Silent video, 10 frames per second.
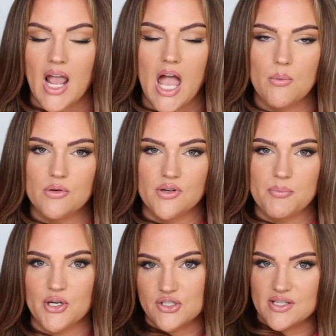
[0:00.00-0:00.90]
I would
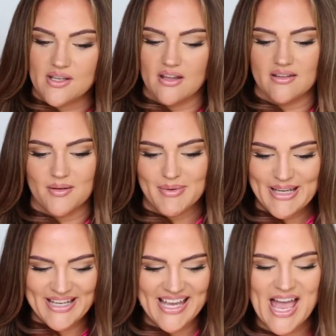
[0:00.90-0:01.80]
repurchase all of them
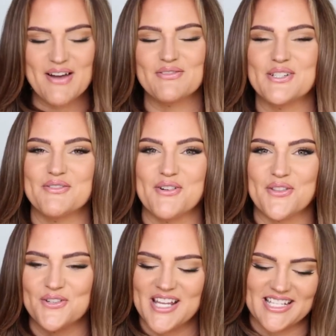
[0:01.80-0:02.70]
after
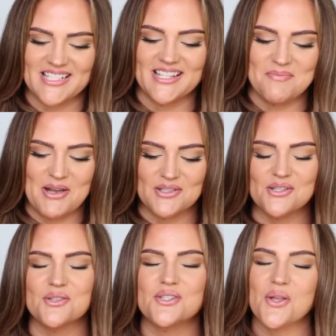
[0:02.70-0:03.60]
further testing them out.
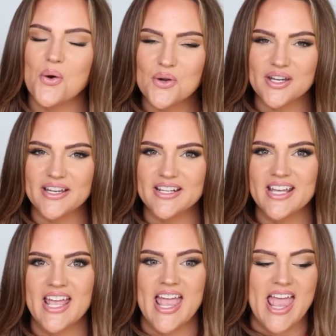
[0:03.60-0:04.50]
So good,
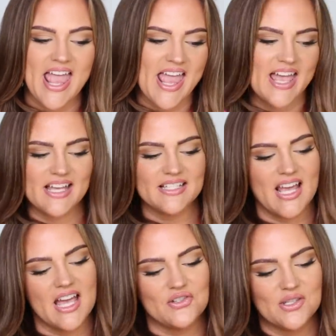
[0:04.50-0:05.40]
and
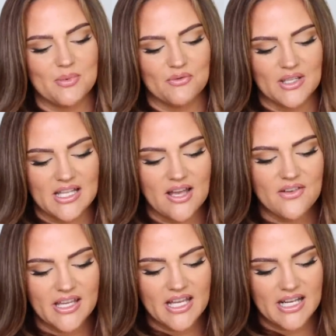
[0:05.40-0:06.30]
I've just been really
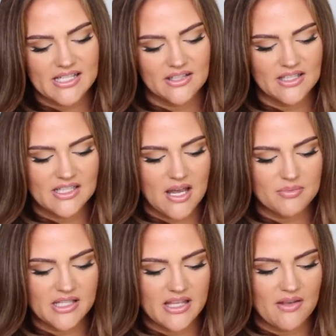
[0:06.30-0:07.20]
loving it. I still need to
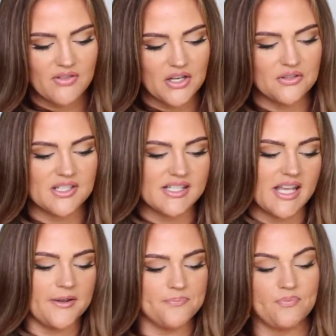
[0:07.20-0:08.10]
update that video to
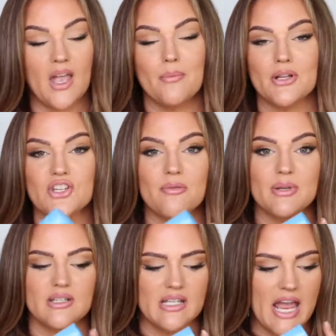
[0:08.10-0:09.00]
say how much I've
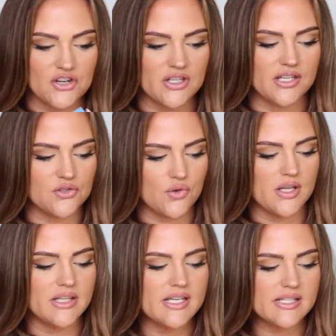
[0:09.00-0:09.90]
been actually
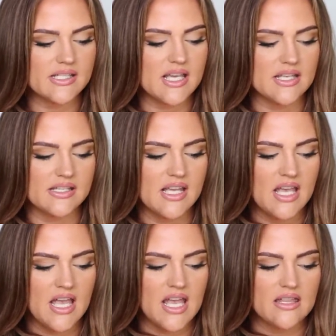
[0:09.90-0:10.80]
enjoying this, because
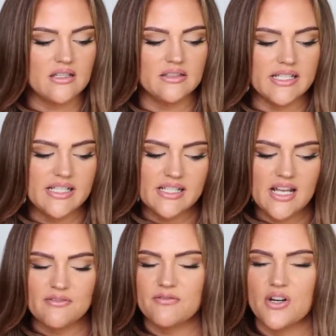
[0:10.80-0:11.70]
the linen
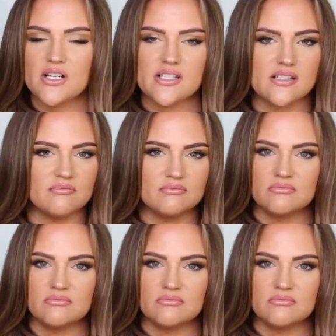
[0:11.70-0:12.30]
at first,